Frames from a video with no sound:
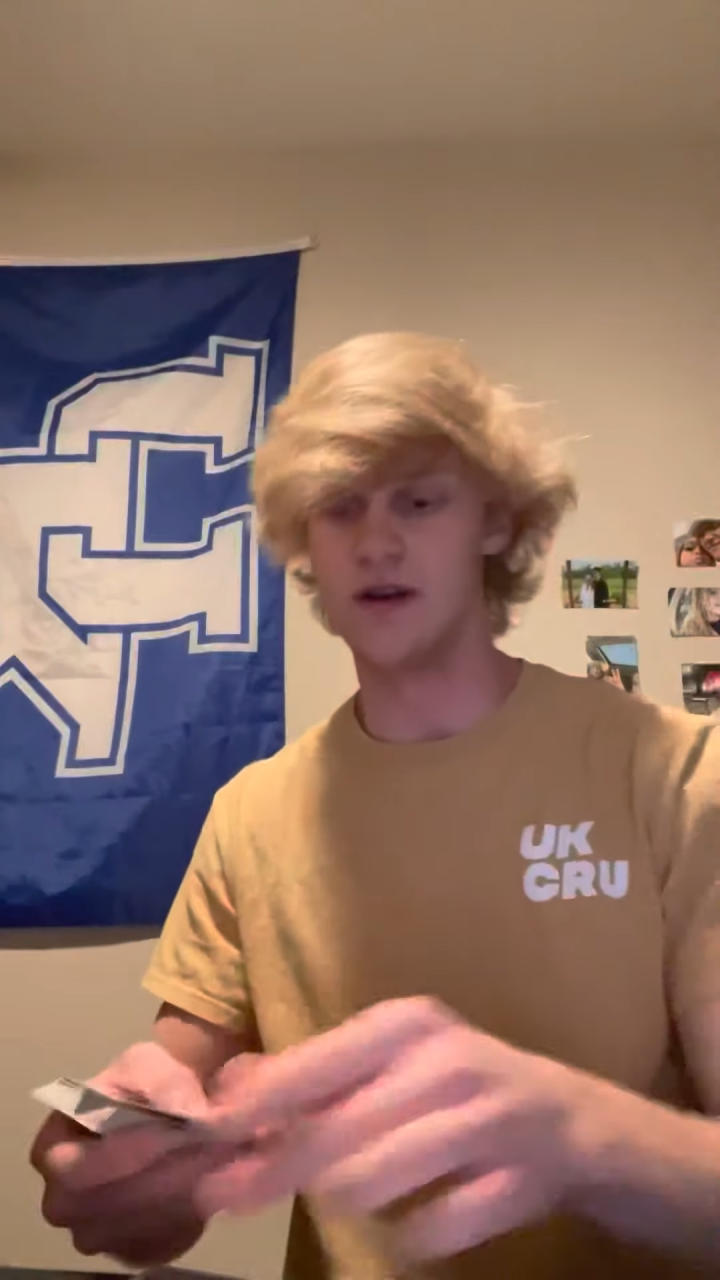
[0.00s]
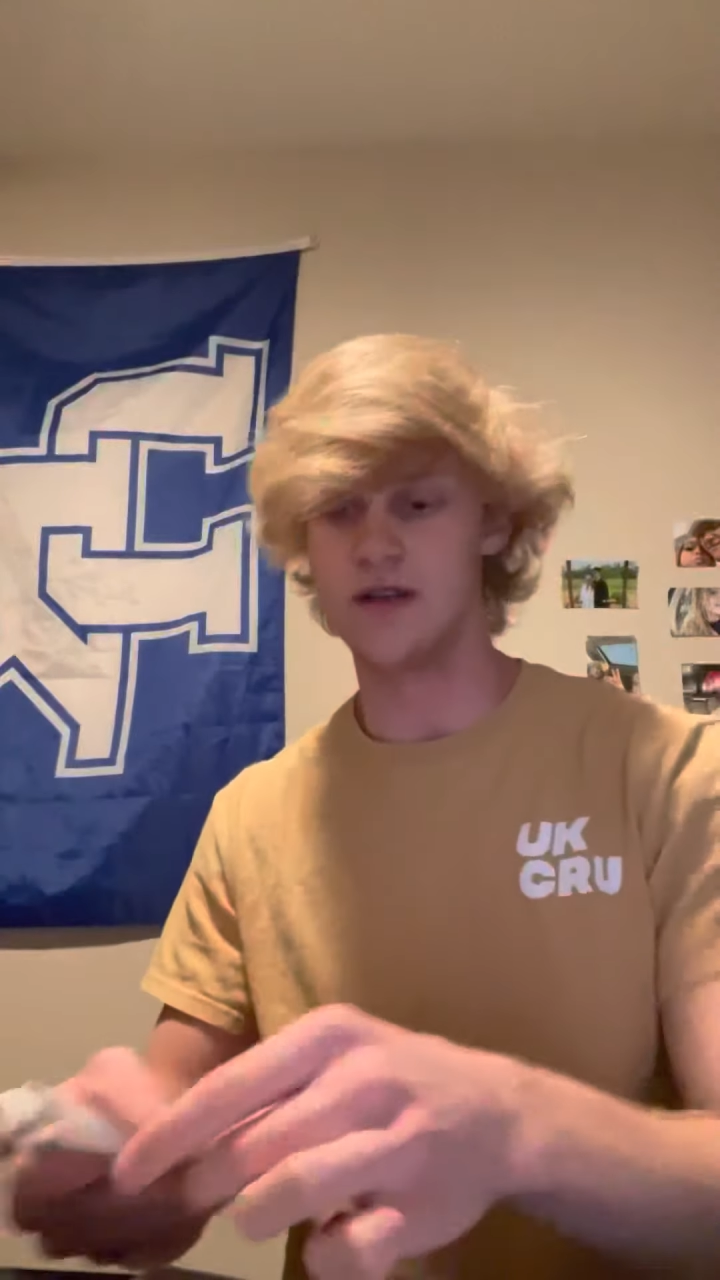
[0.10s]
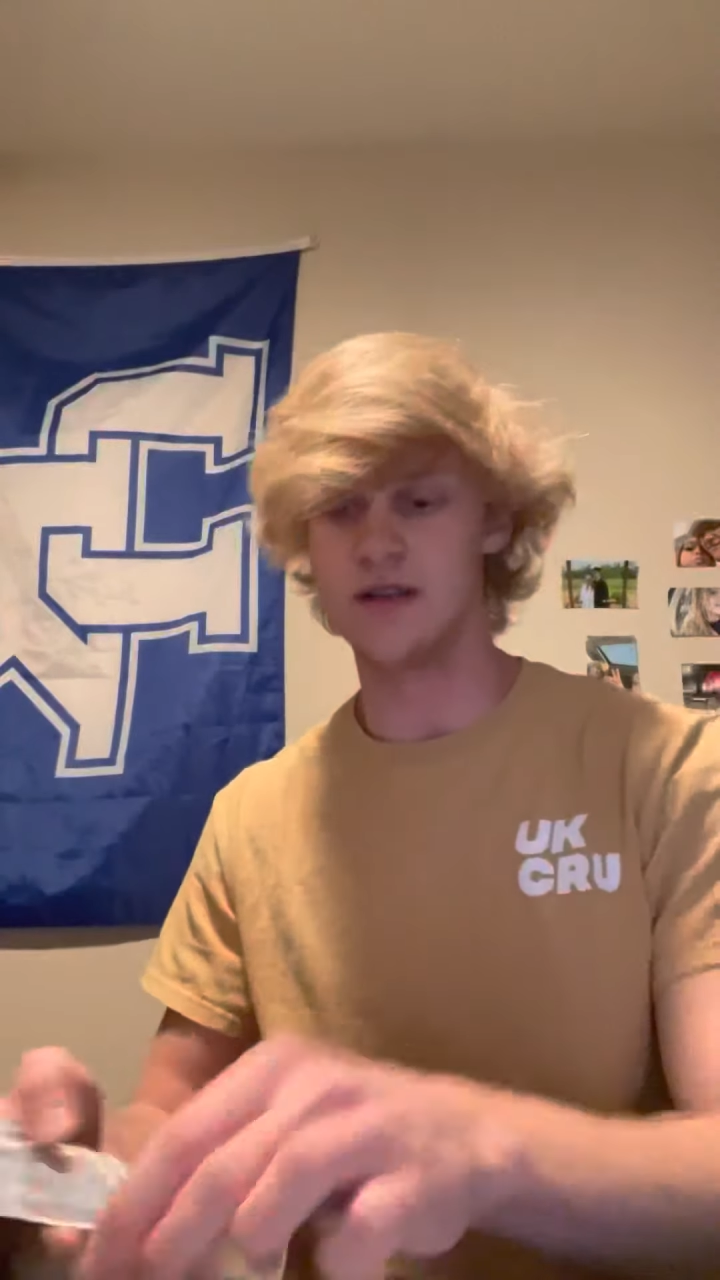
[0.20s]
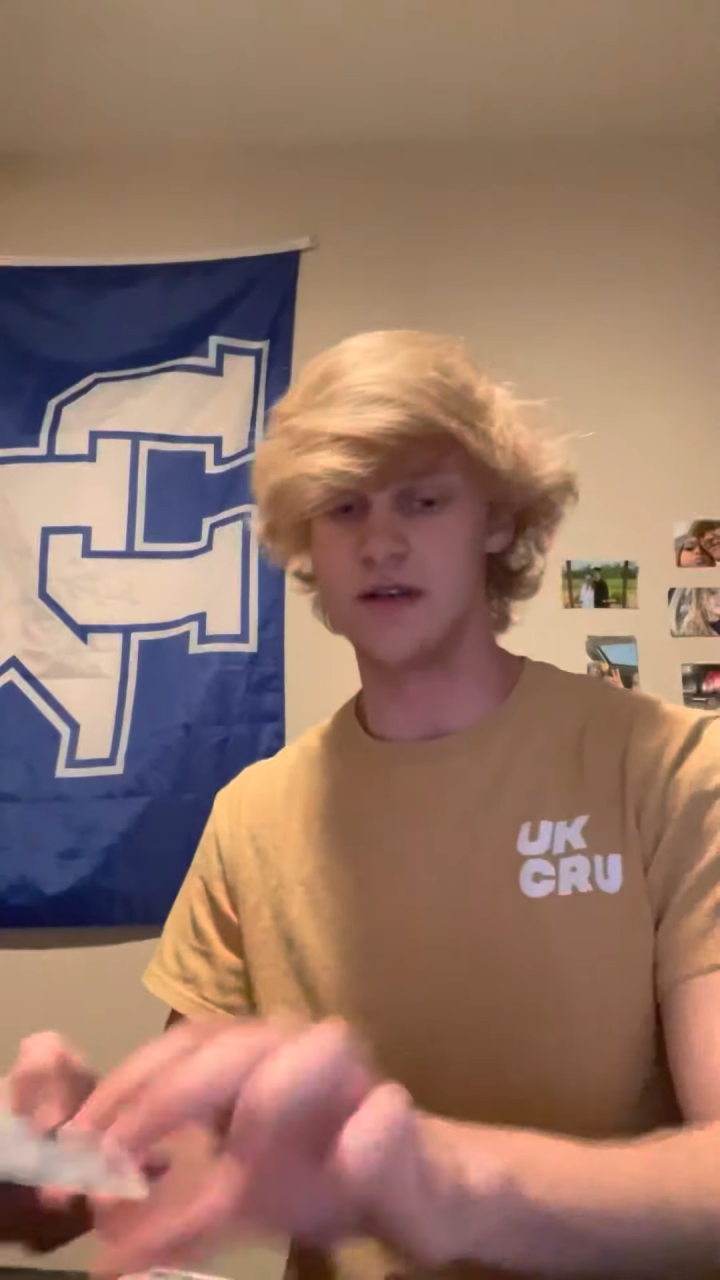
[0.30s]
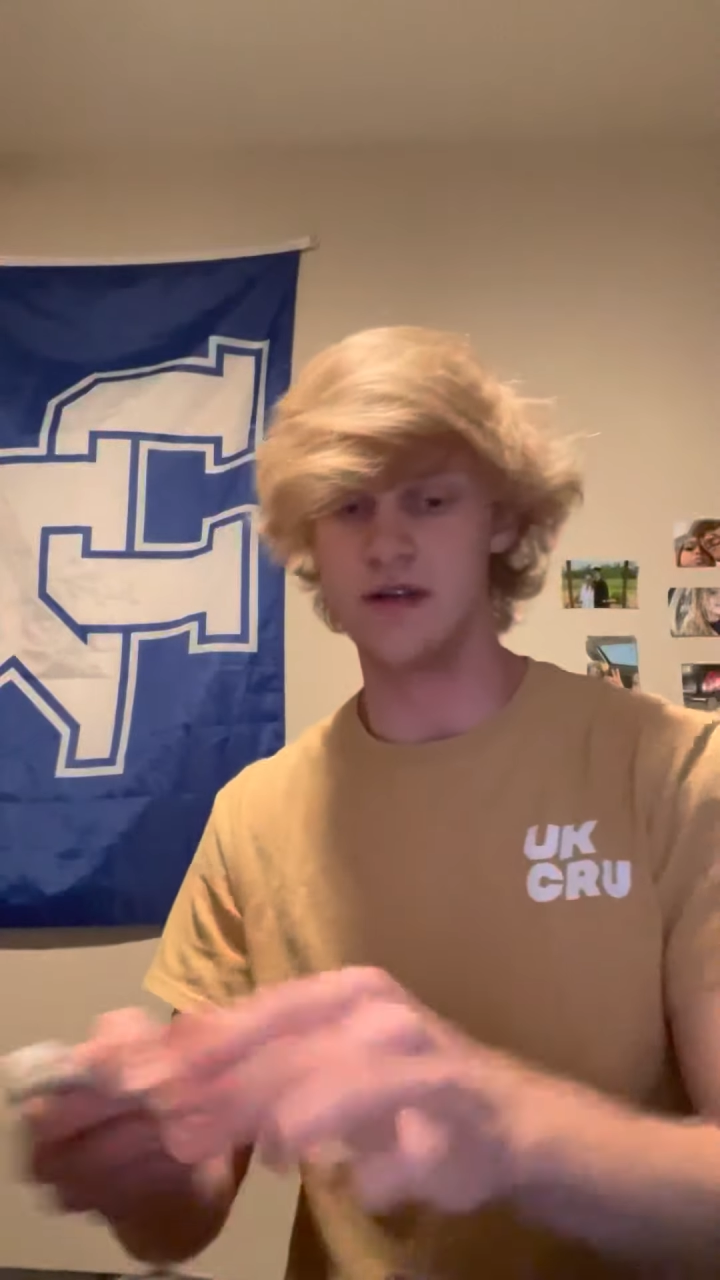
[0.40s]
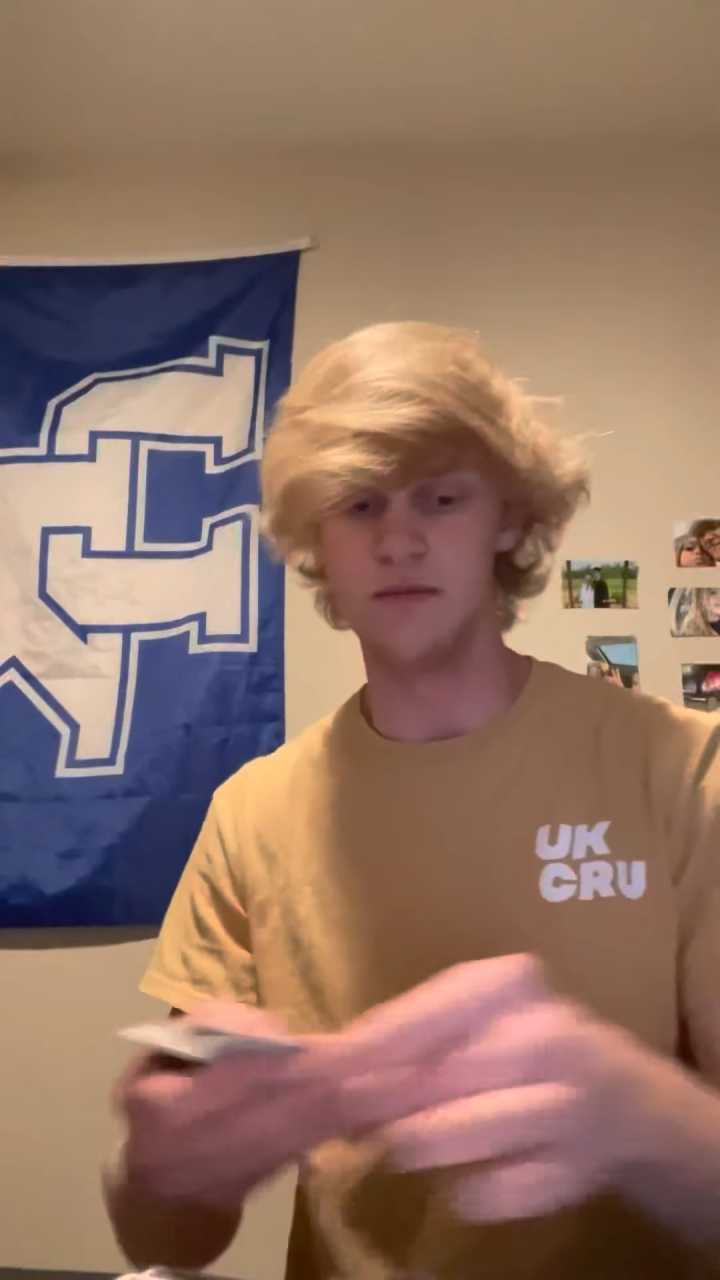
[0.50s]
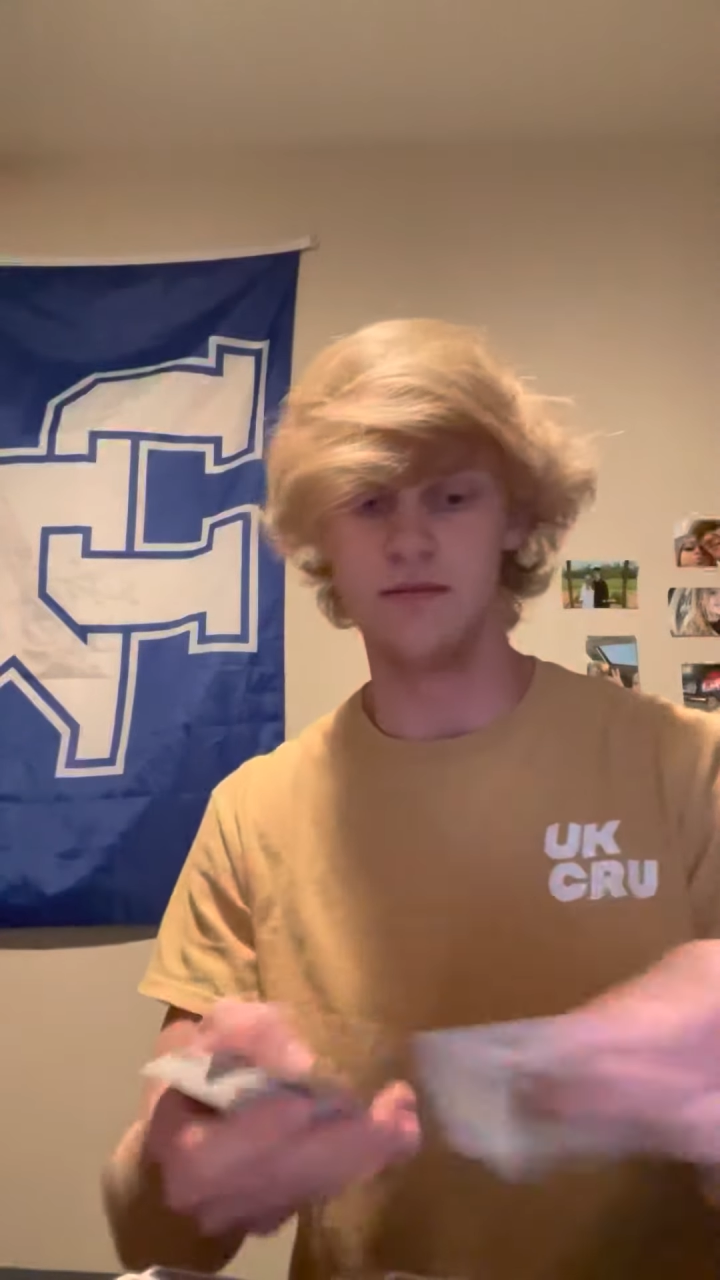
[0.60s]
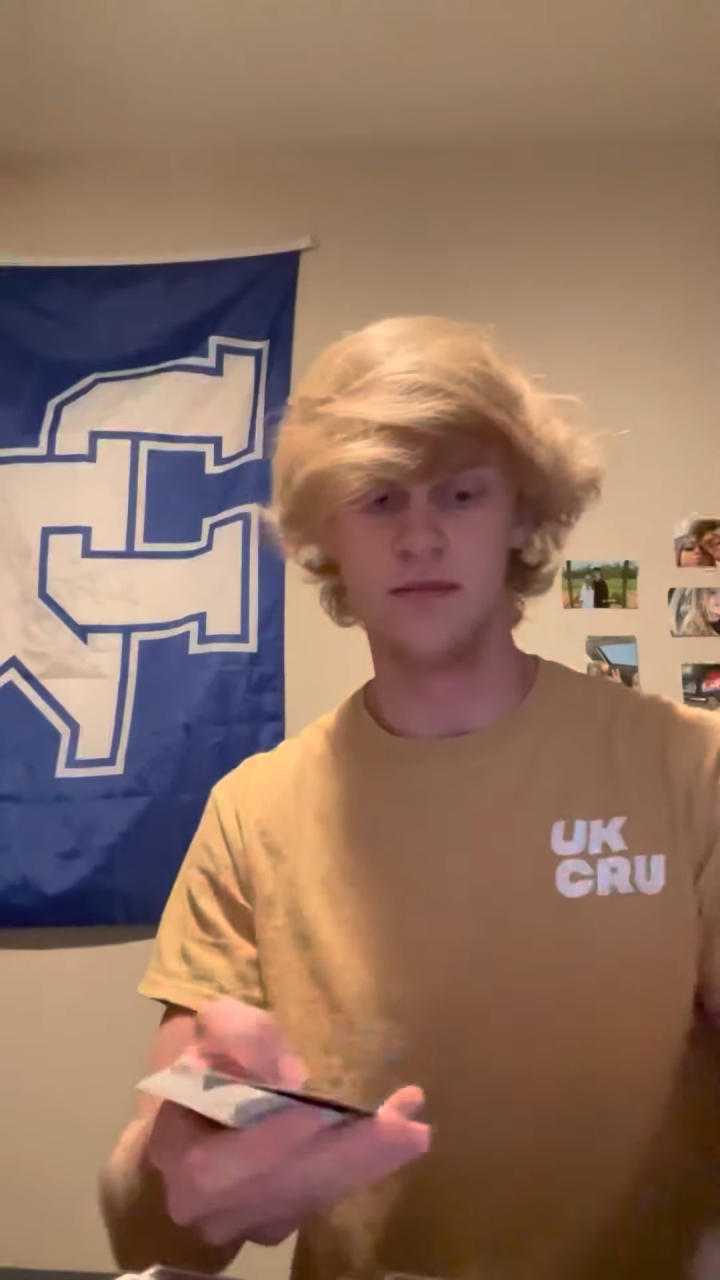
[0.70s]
at a time.